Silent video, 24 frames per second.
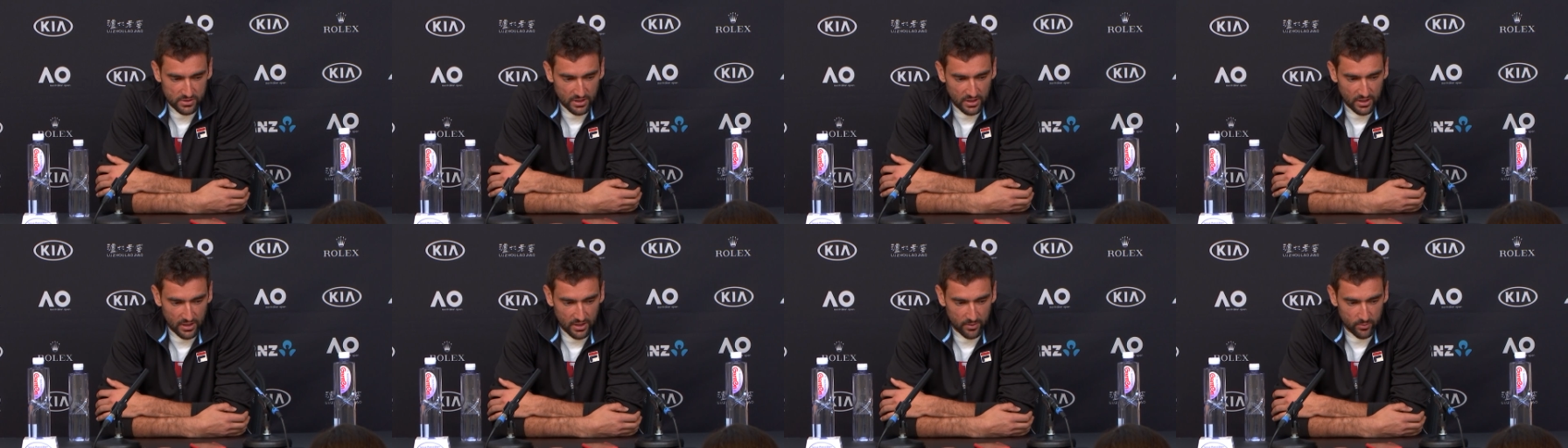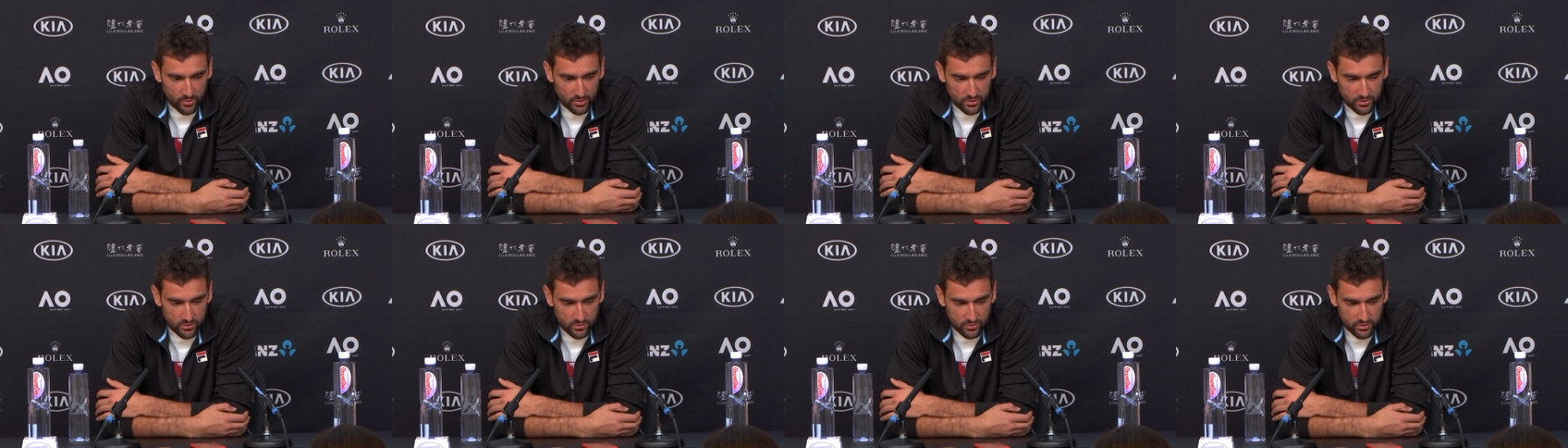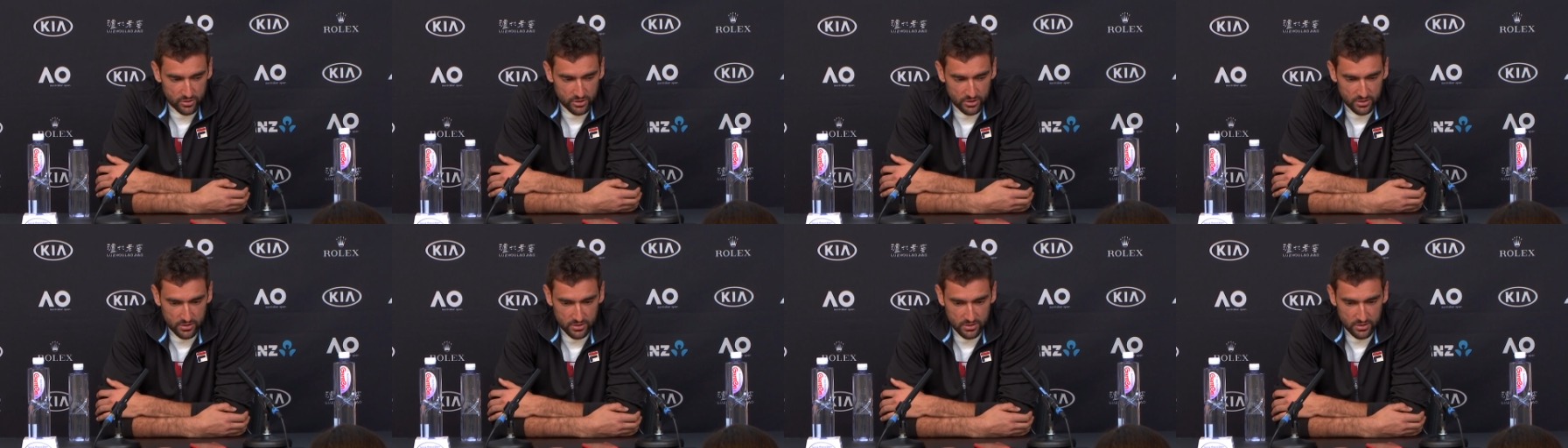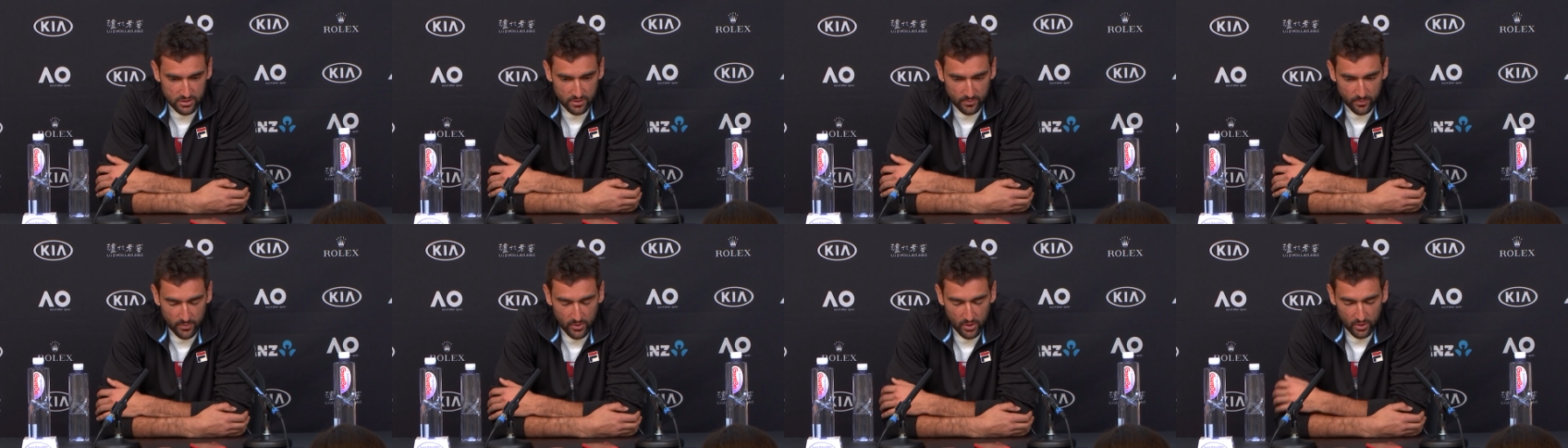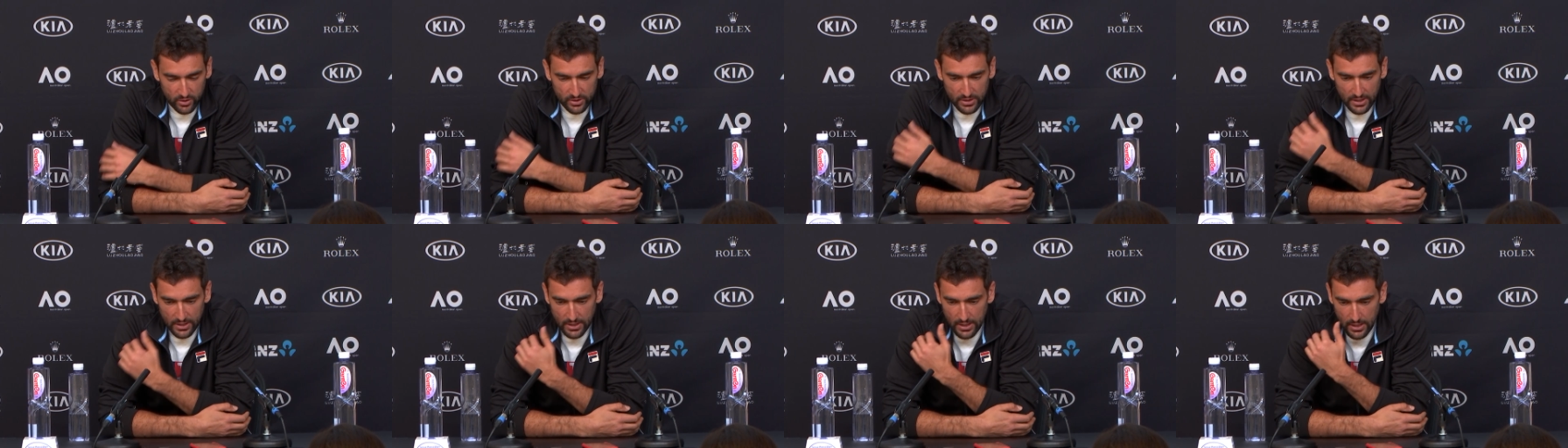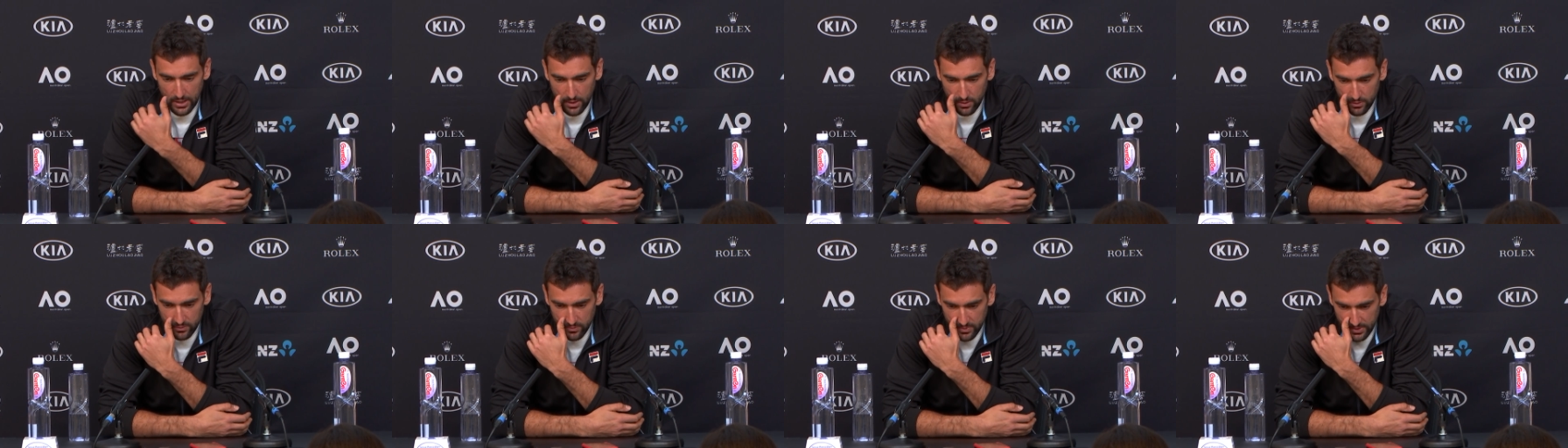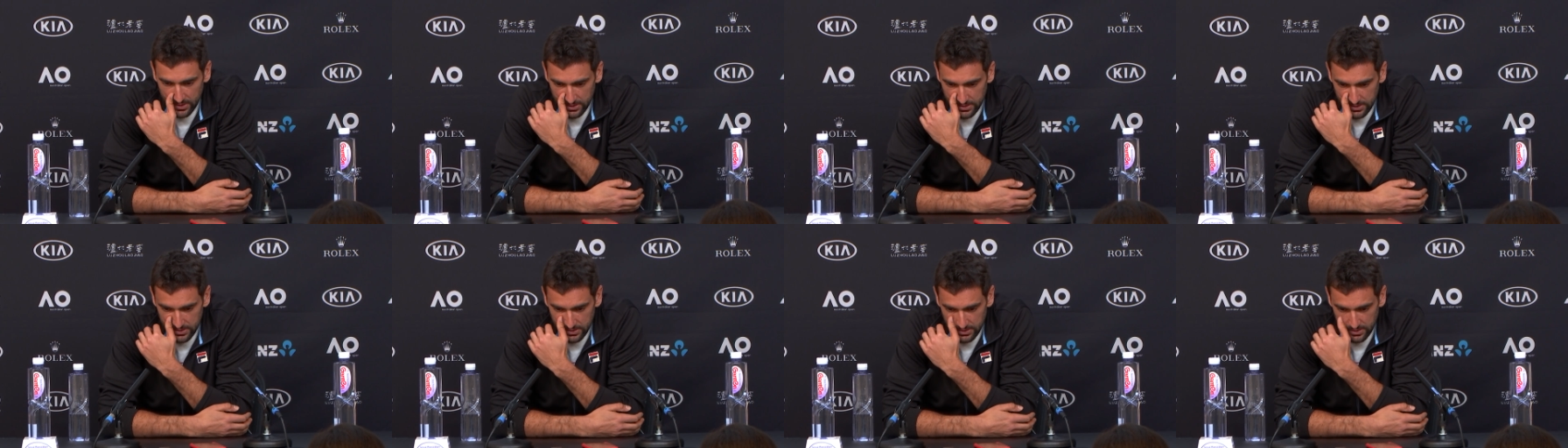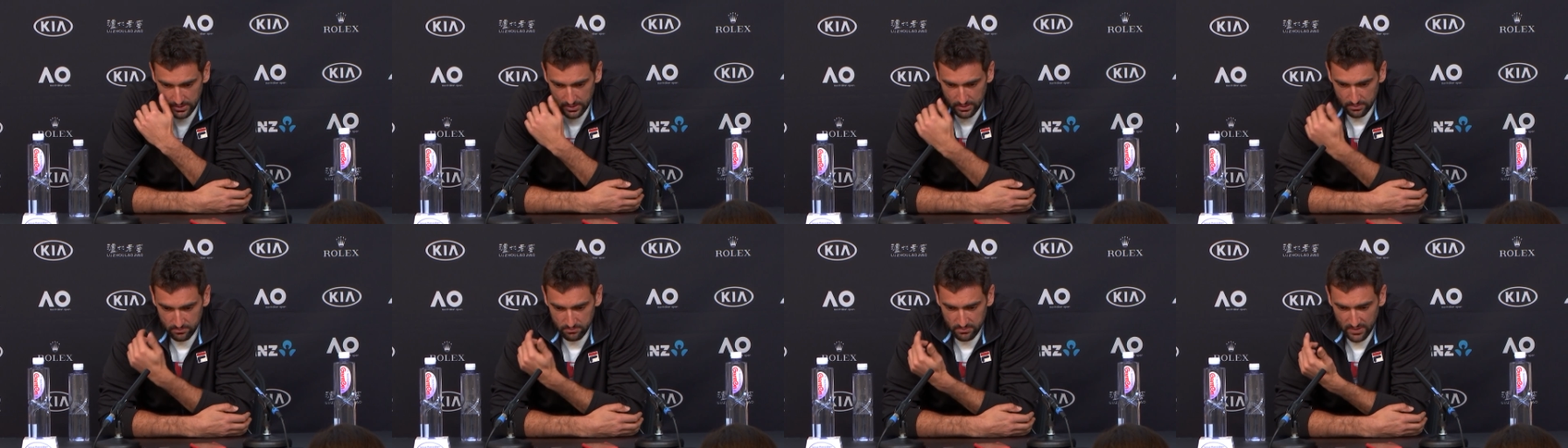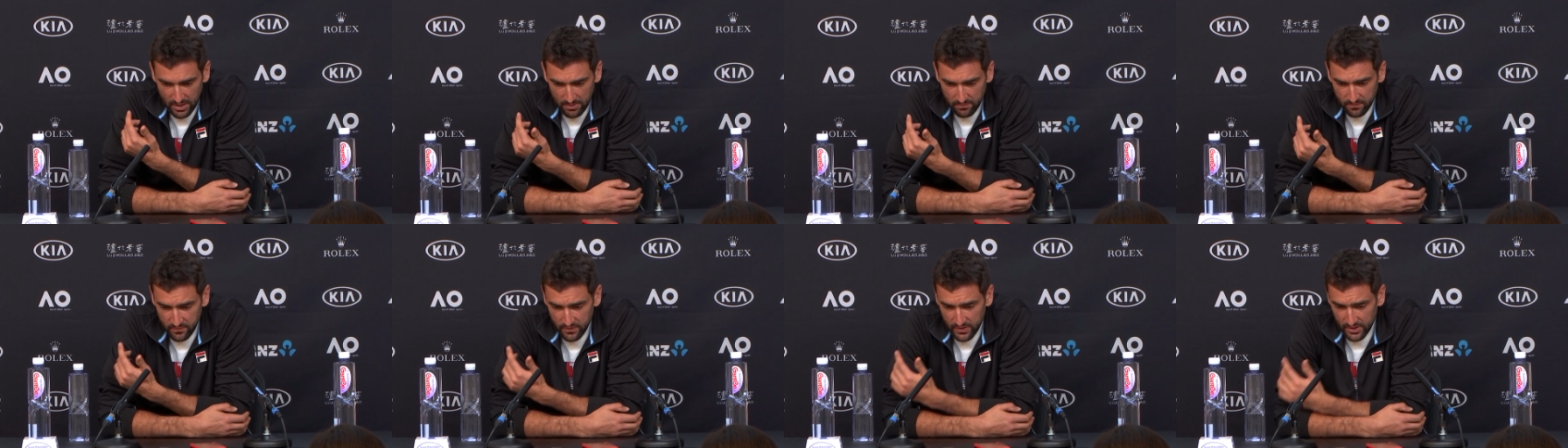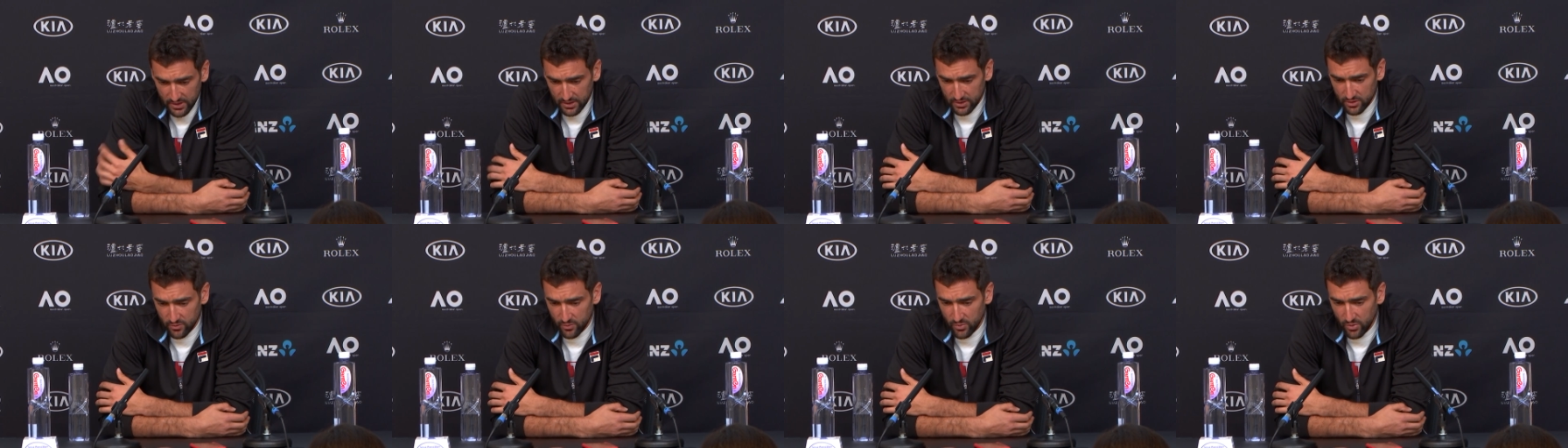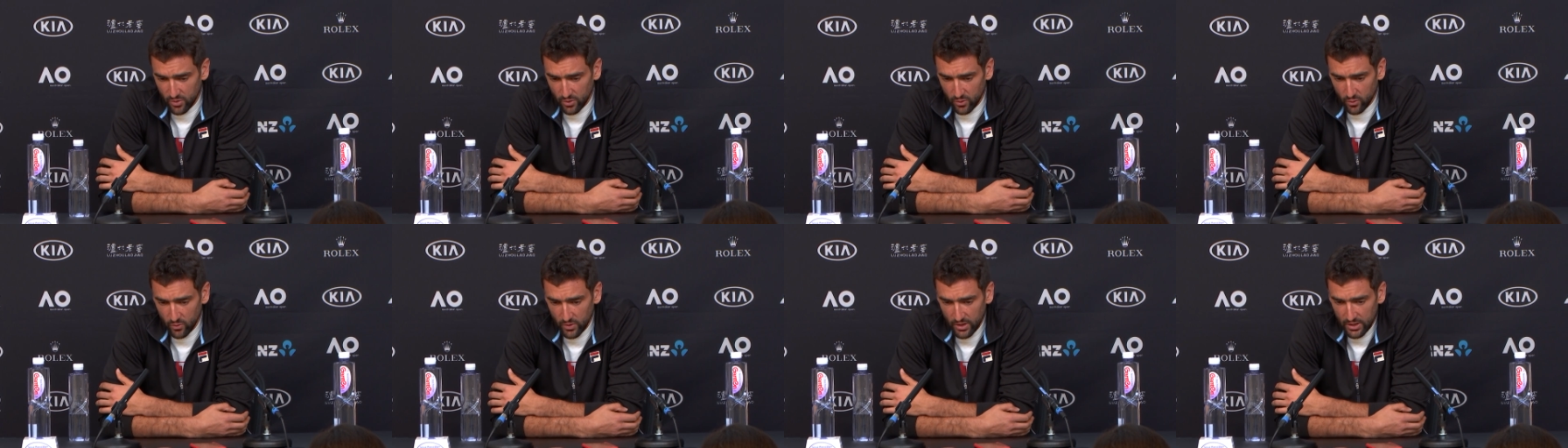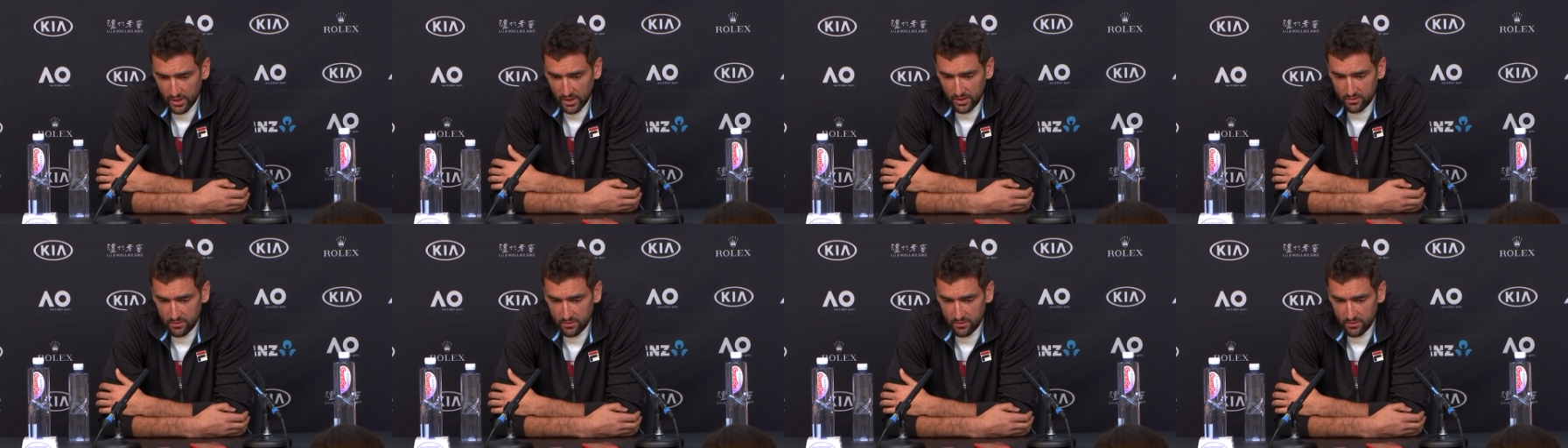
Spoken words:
not able to just block that out. But I'm feeling the ball well.